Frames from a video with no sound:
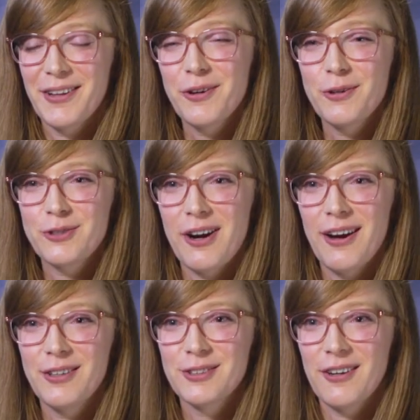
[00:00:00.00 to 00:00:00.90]
Clinical
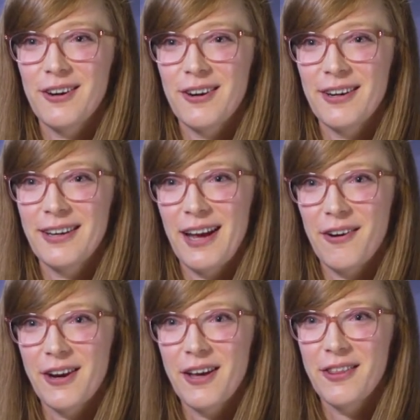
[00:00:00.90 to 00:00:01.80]
trials are an
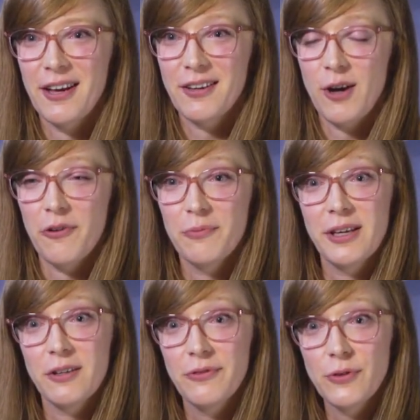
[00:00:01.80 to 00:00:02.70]
area that can often
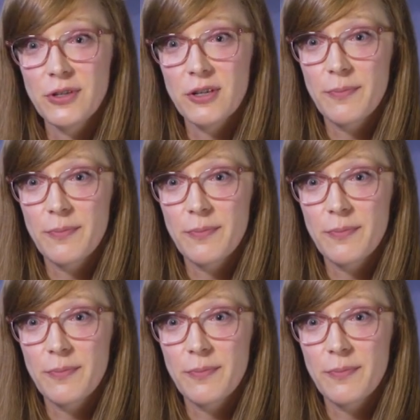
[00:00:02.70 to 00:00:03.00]
be confusing to